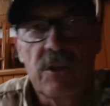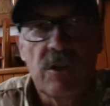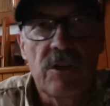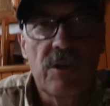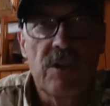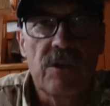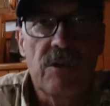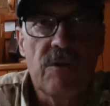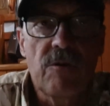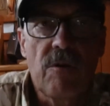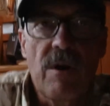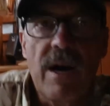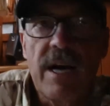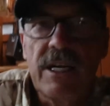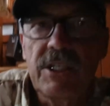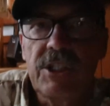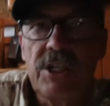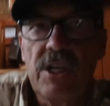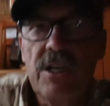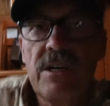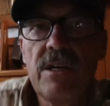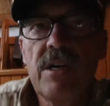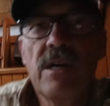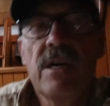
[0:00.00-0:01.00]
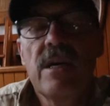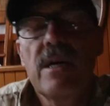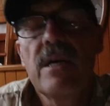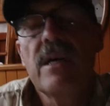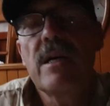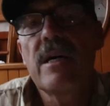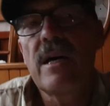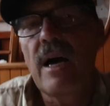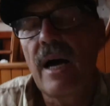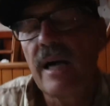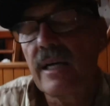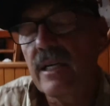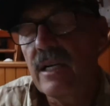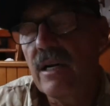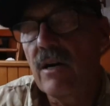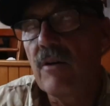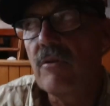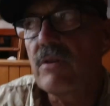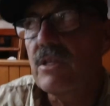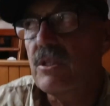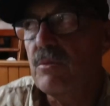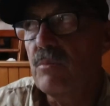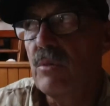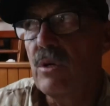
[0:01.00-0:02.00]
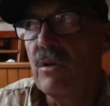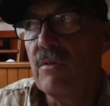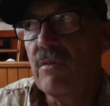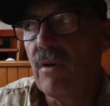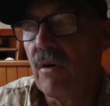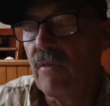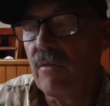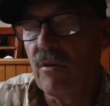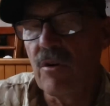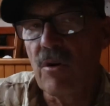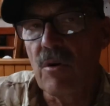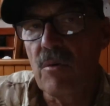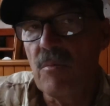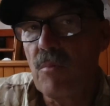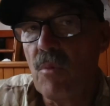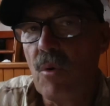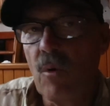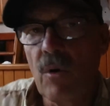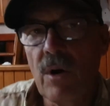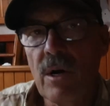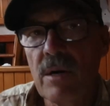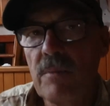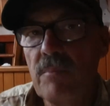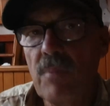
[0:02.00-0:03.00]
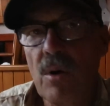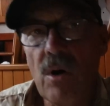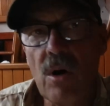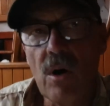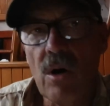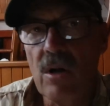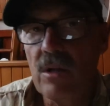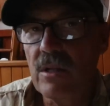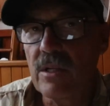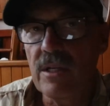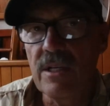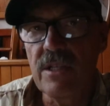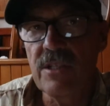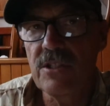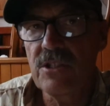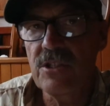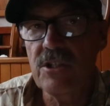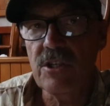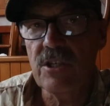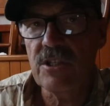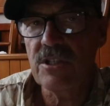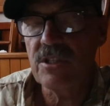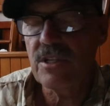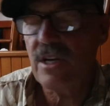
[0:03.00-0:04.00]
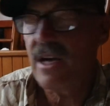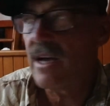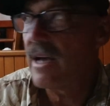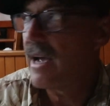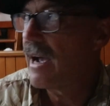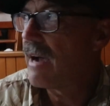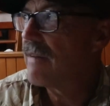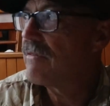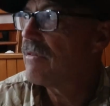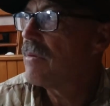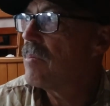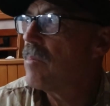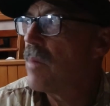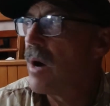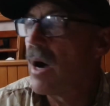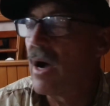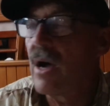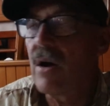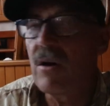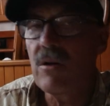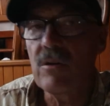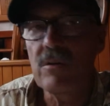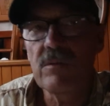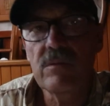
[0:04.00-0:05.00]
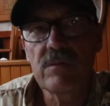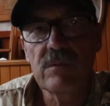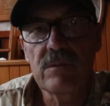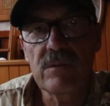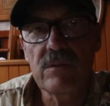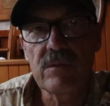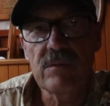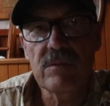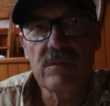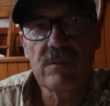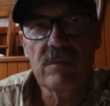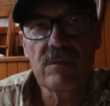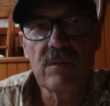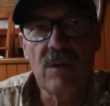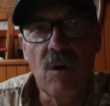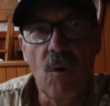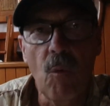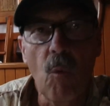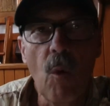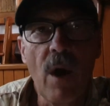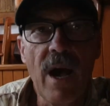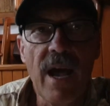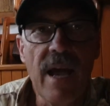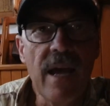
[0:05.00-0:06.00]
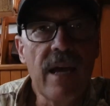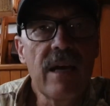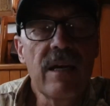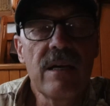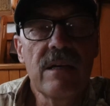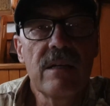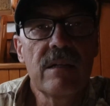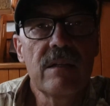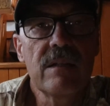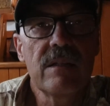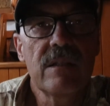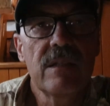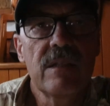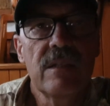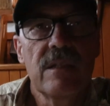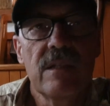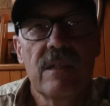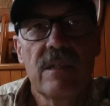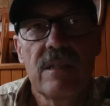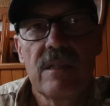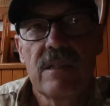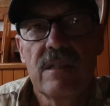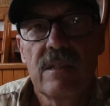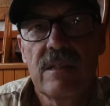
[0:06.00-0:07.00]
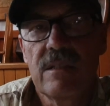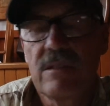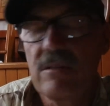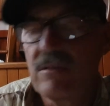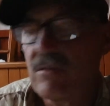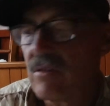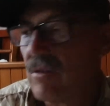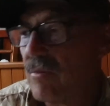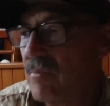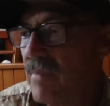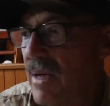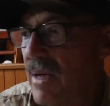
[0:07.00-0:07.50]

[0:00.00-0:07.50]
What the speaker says: current direction, I can always move over to a mooring ball, and it's just a half a mile away, or